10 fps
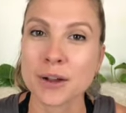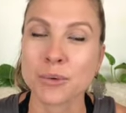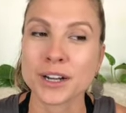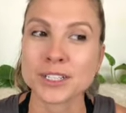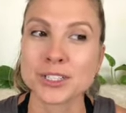I
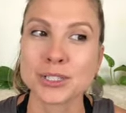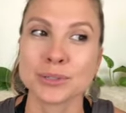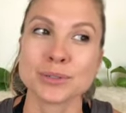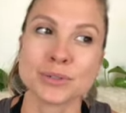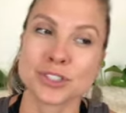wanted
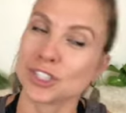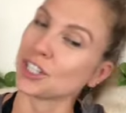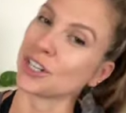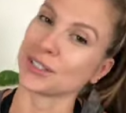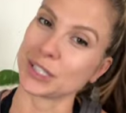to just
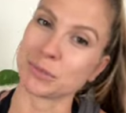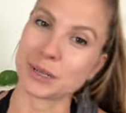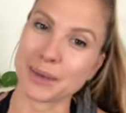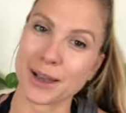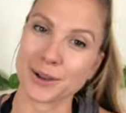share a little
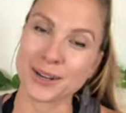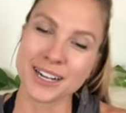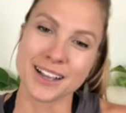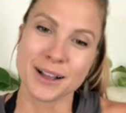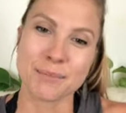bit about
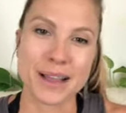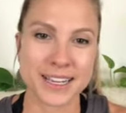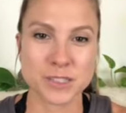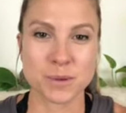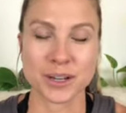my
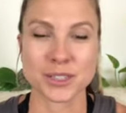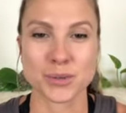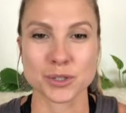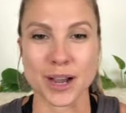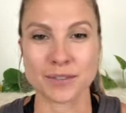
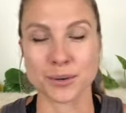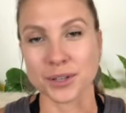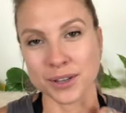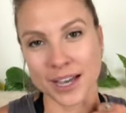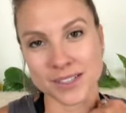experience with travel
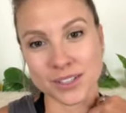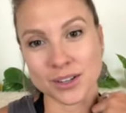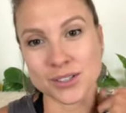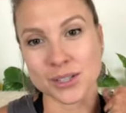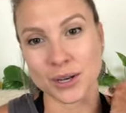with you guys and
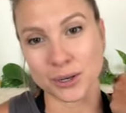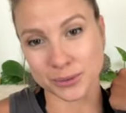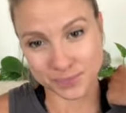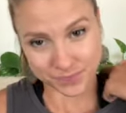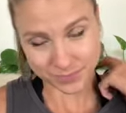
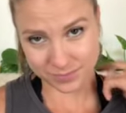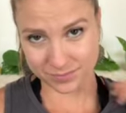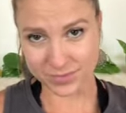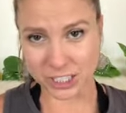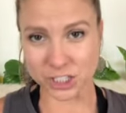also
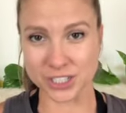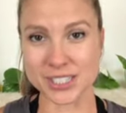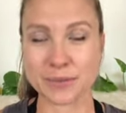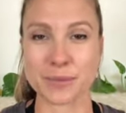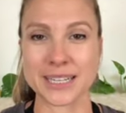share
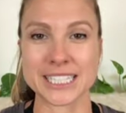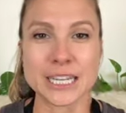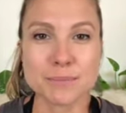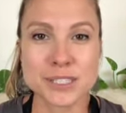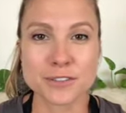some of my
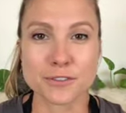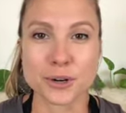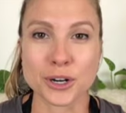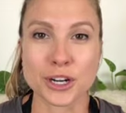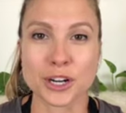tips
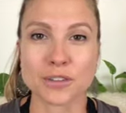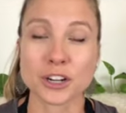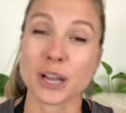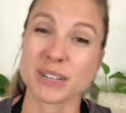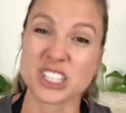for
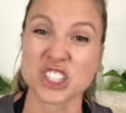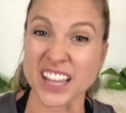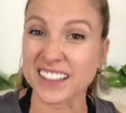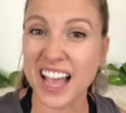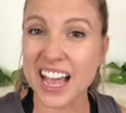overcoming
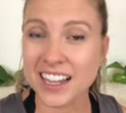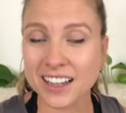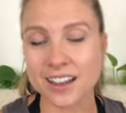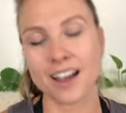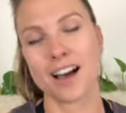jet lag.
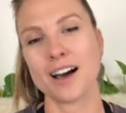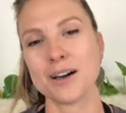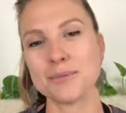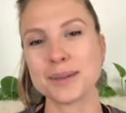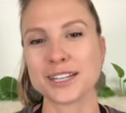
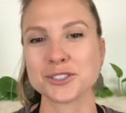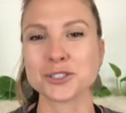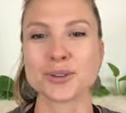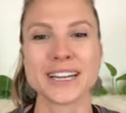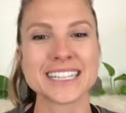Um, but as
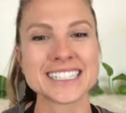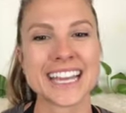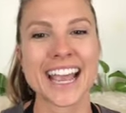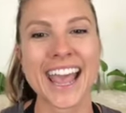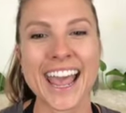you're joining,
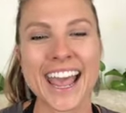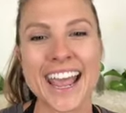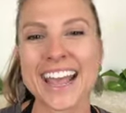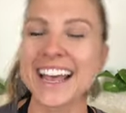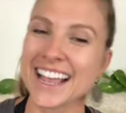say
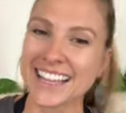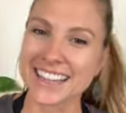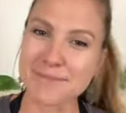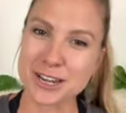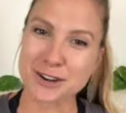hey,
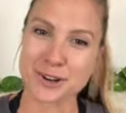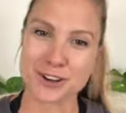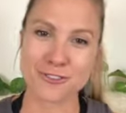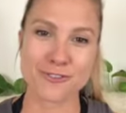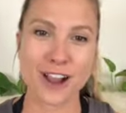let me know where
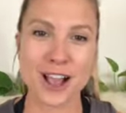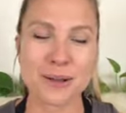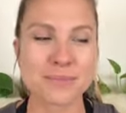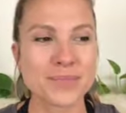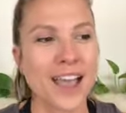you're
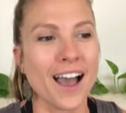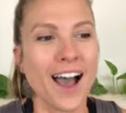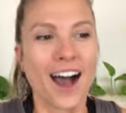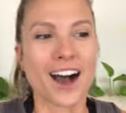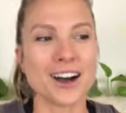from.
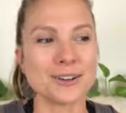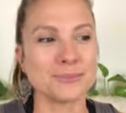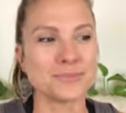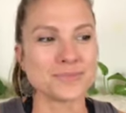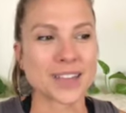
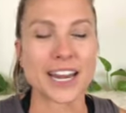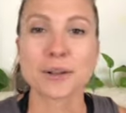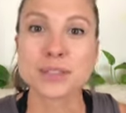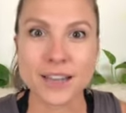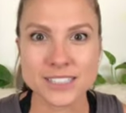Um, and
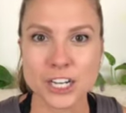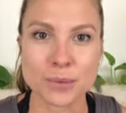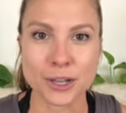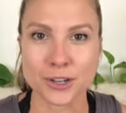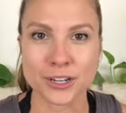I would love to
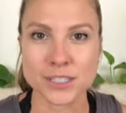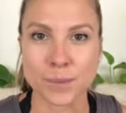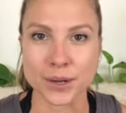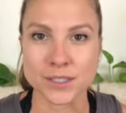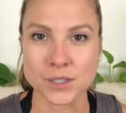hear about your
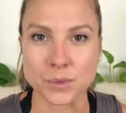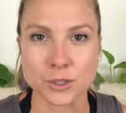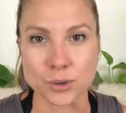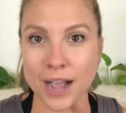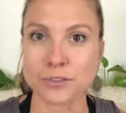experiences
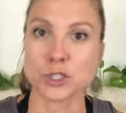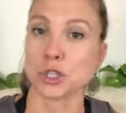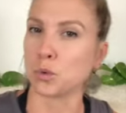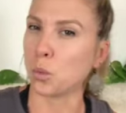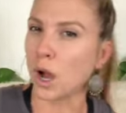with travel.
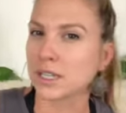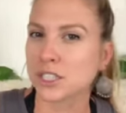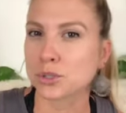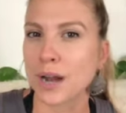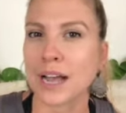Do you want
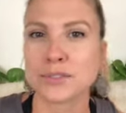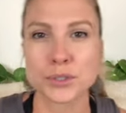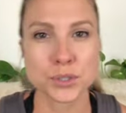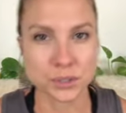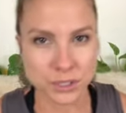to
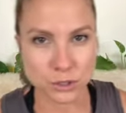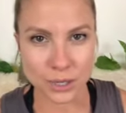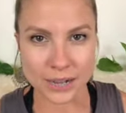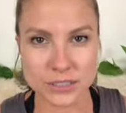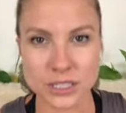travel? Do you
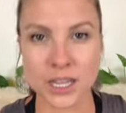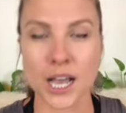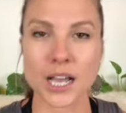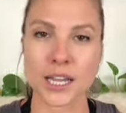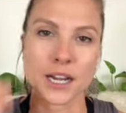travel a
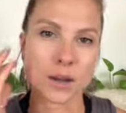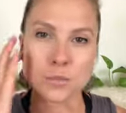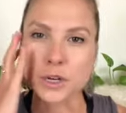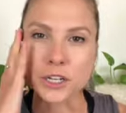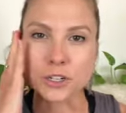lot?
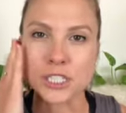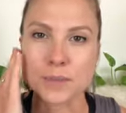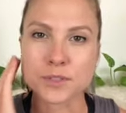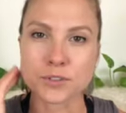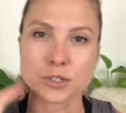Um, what are your
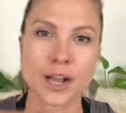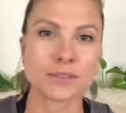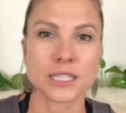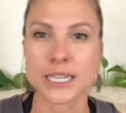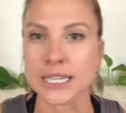tips for
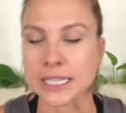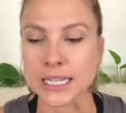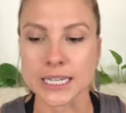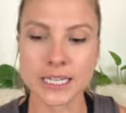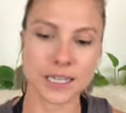traveling
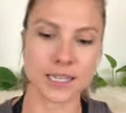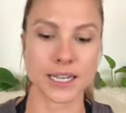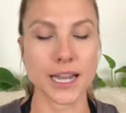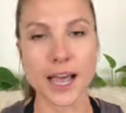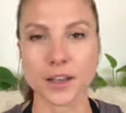like
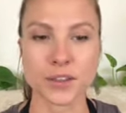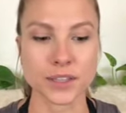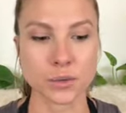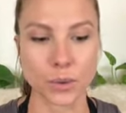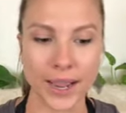in a
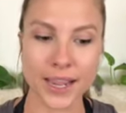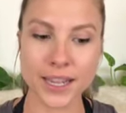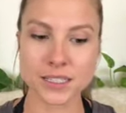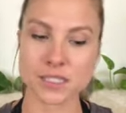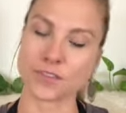healthy
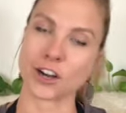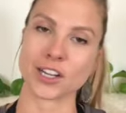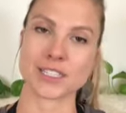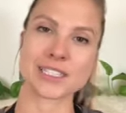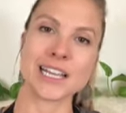way as
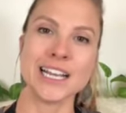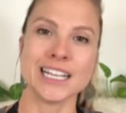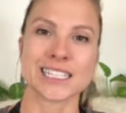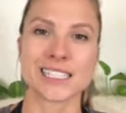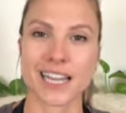far as
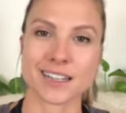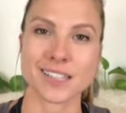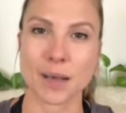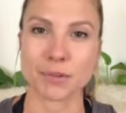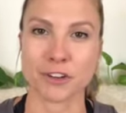staying on
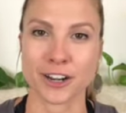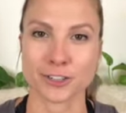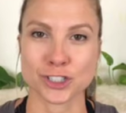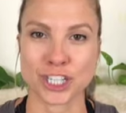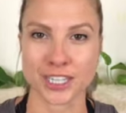top of your
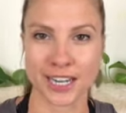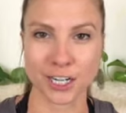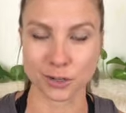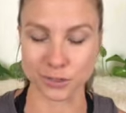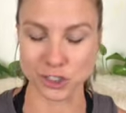energy and
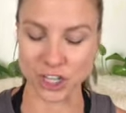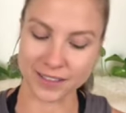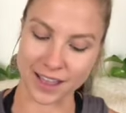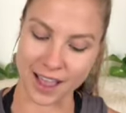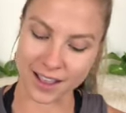getting over
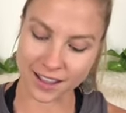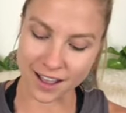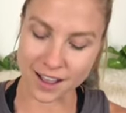jet lag?